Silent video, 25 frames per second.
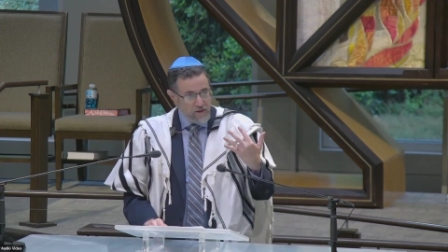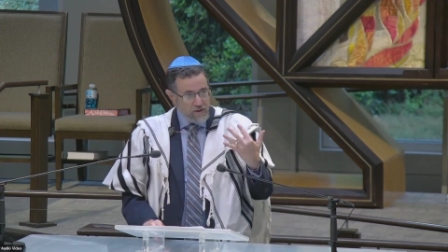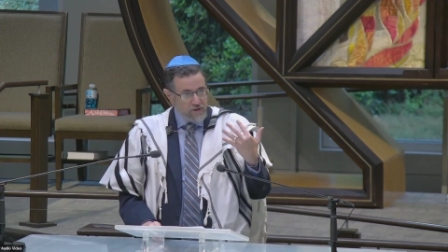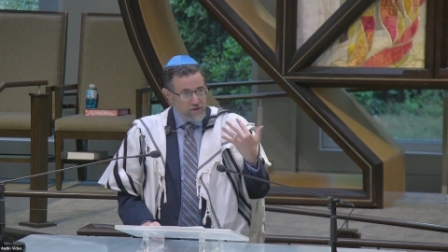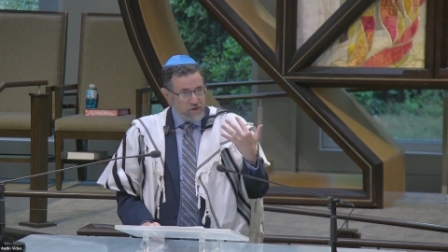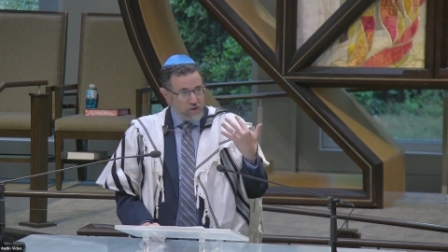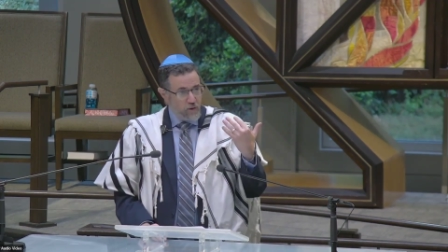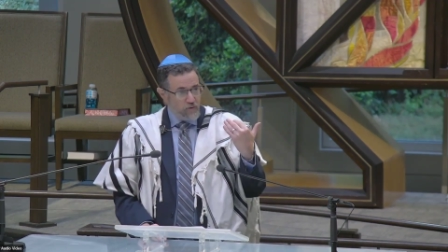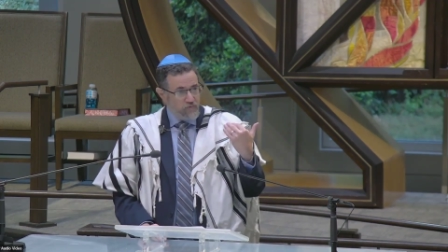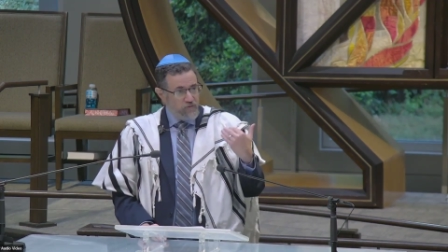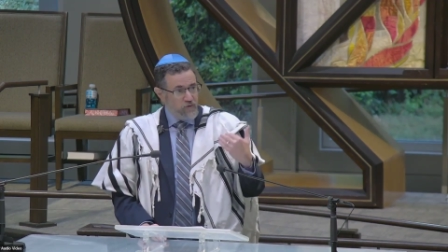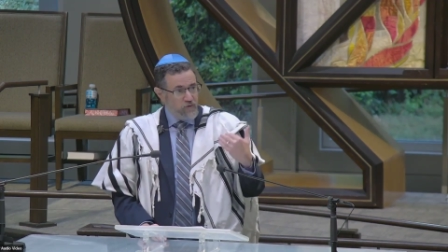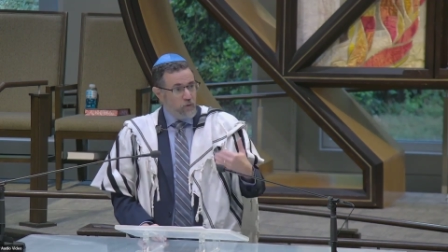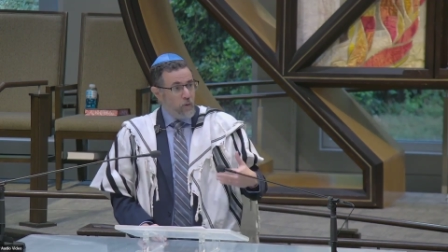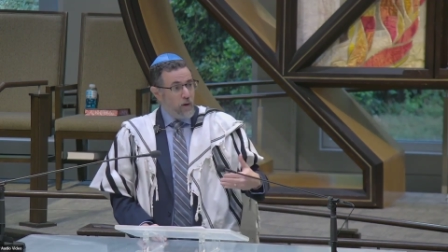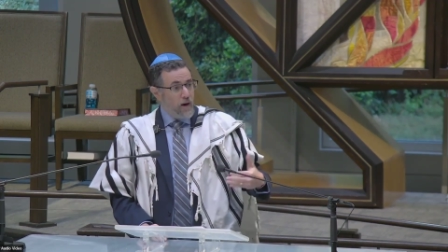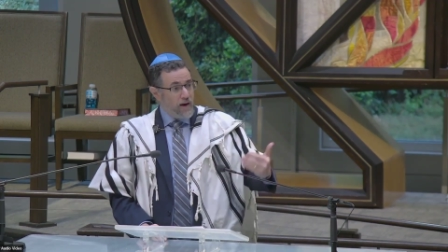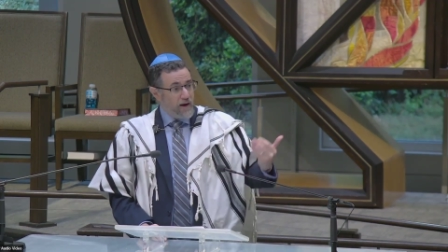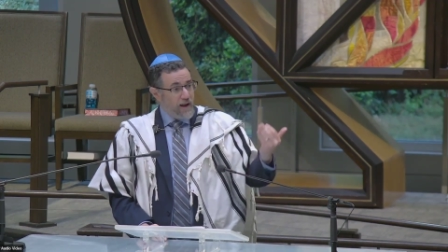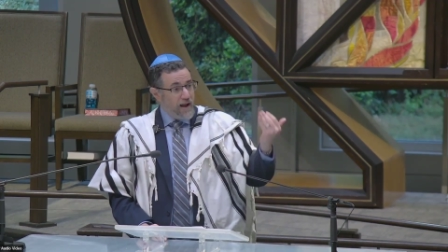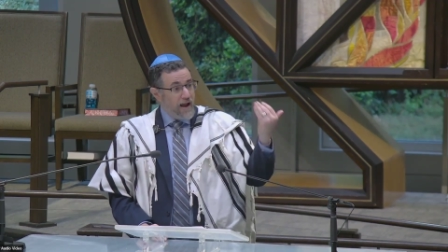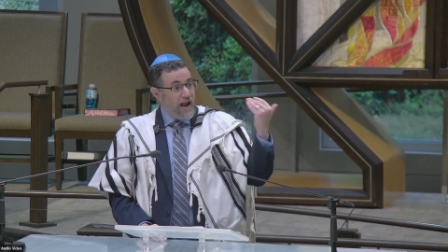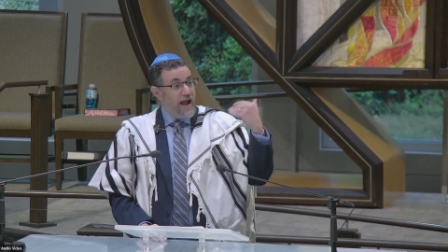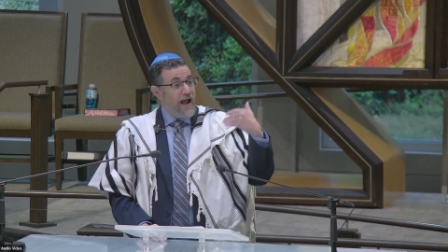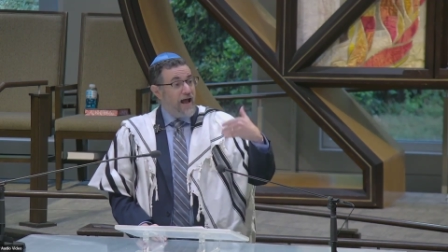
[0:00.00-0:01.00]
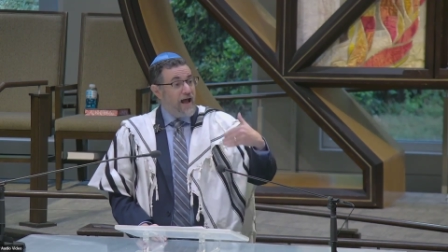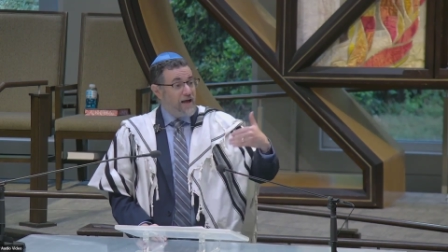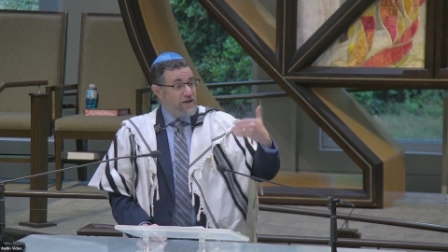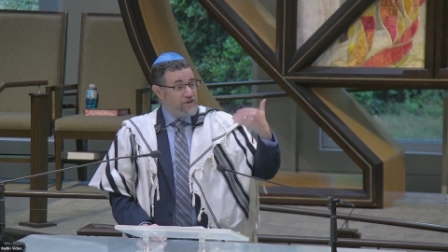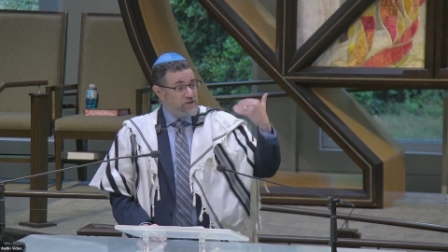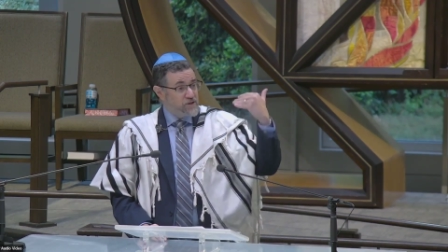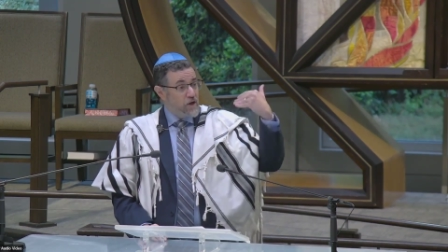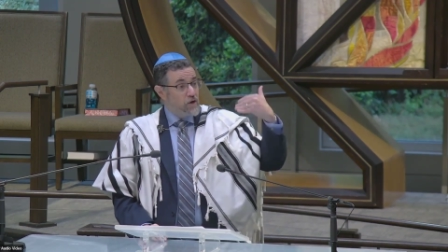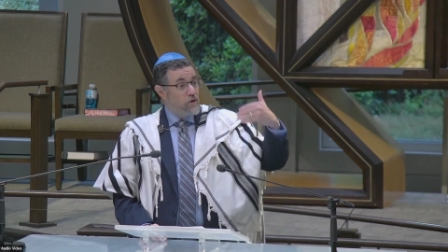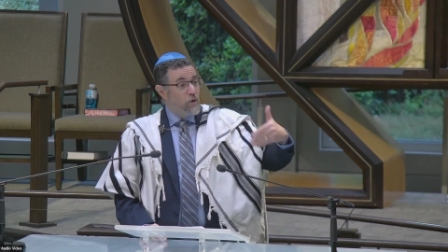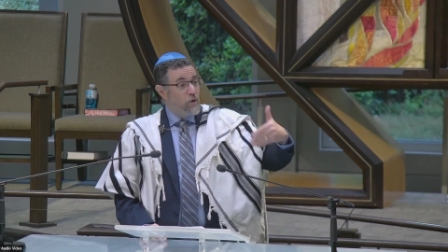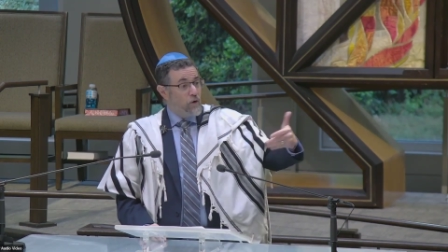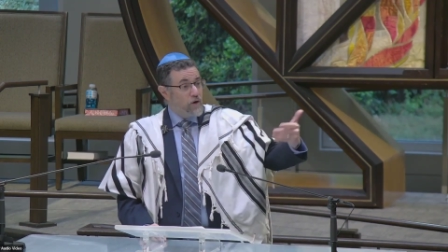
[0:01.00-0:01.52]
So, if you want to
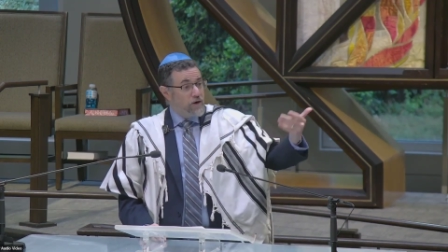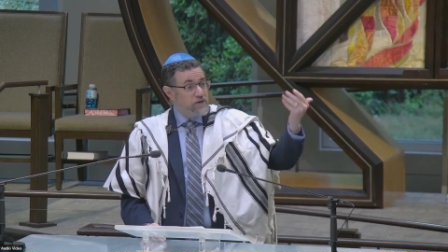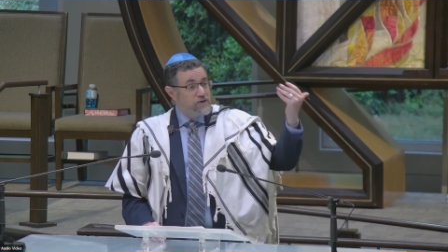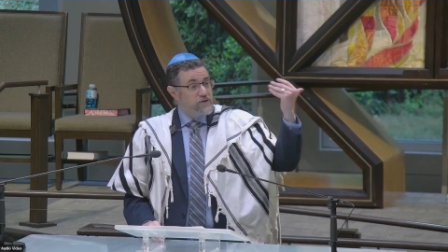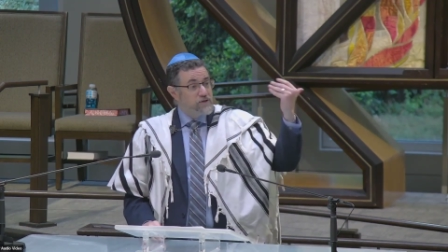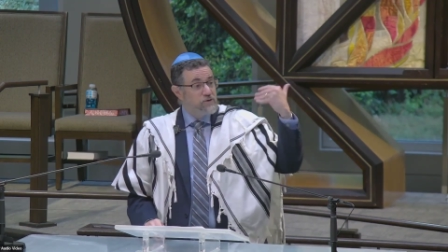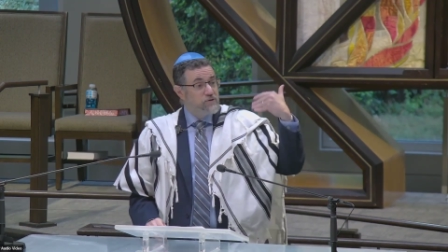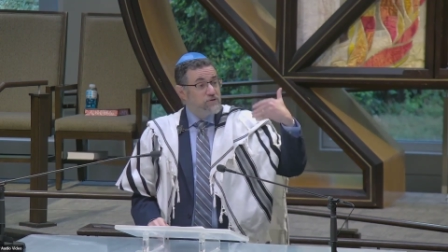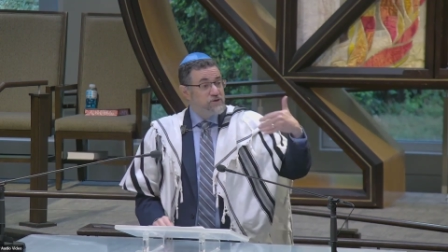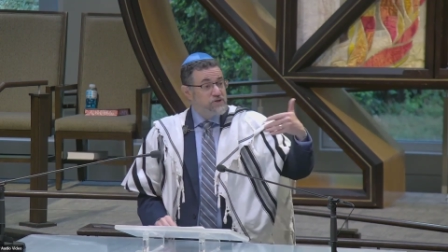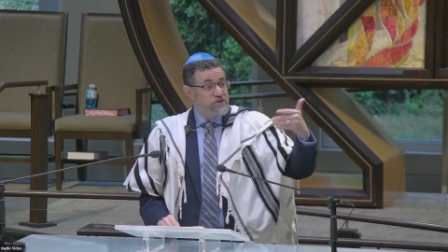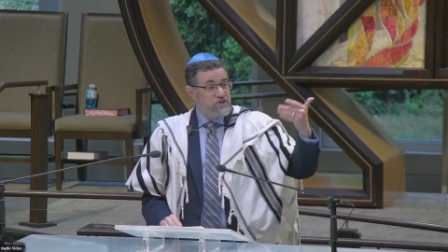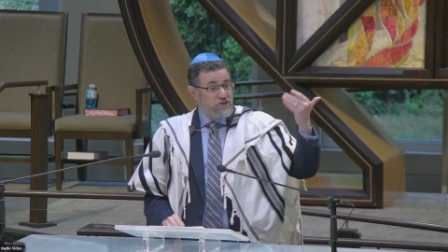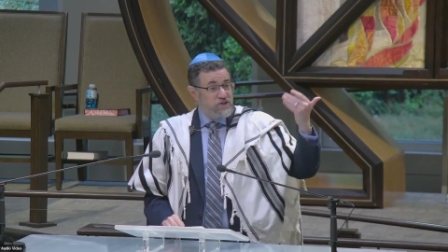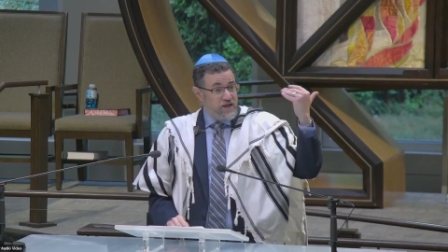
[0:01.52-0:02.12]
ask, according to these